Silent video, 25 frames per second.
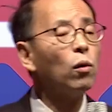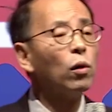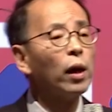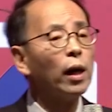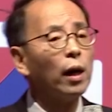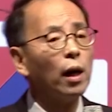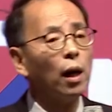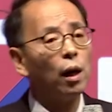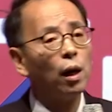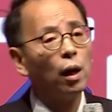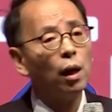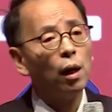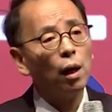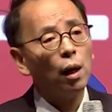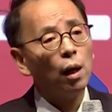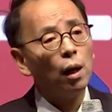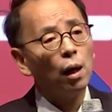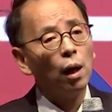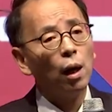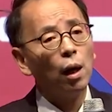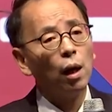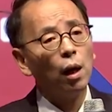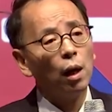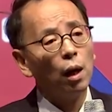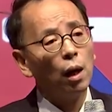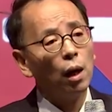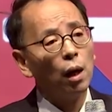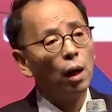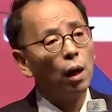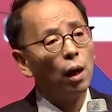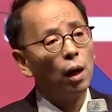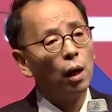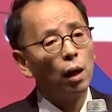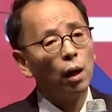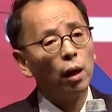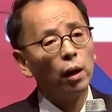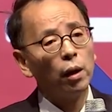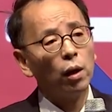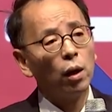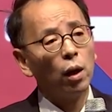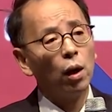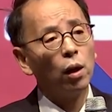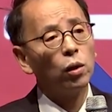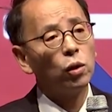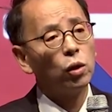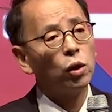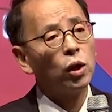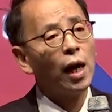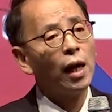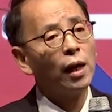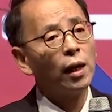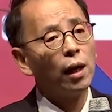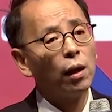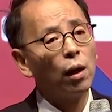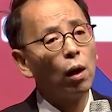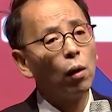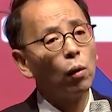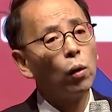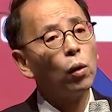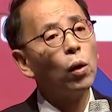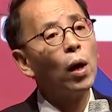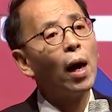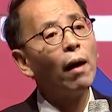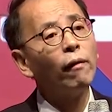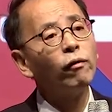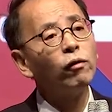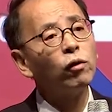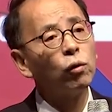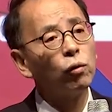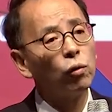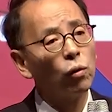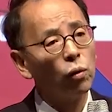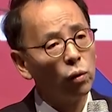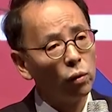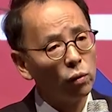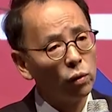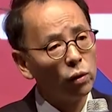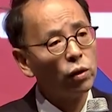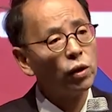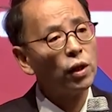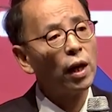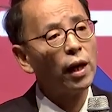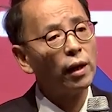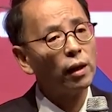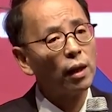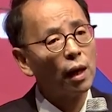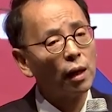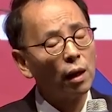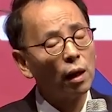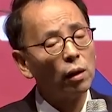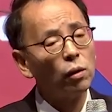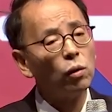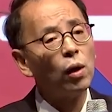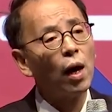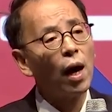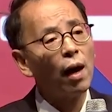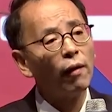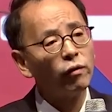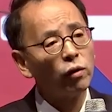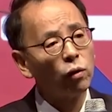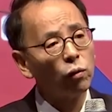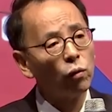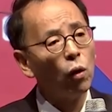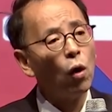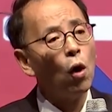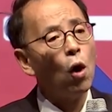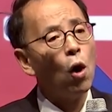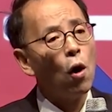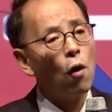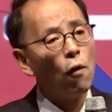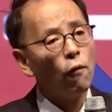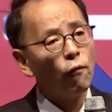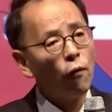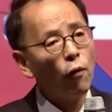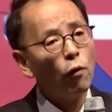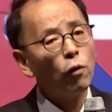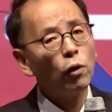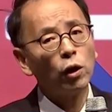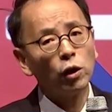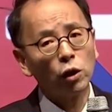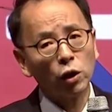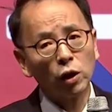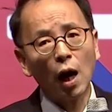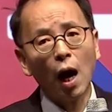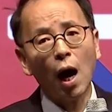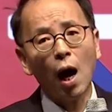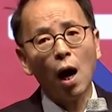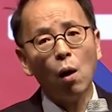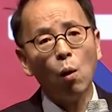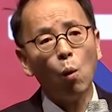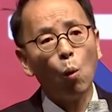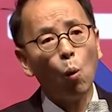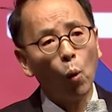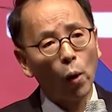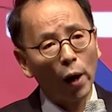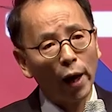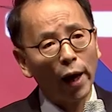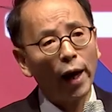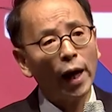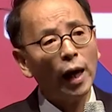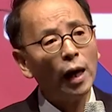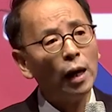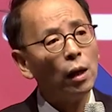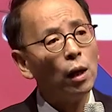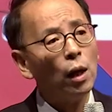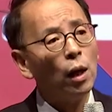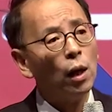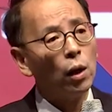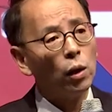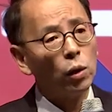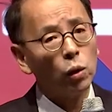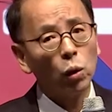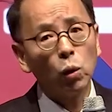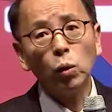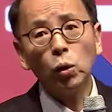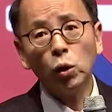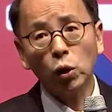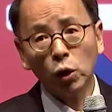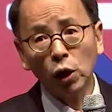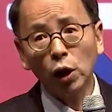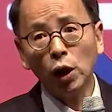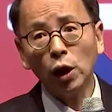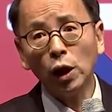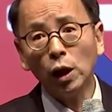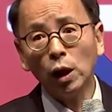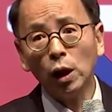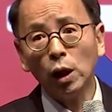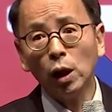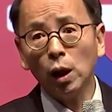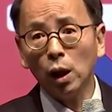at in China now, you have to say that you have to focus on where you see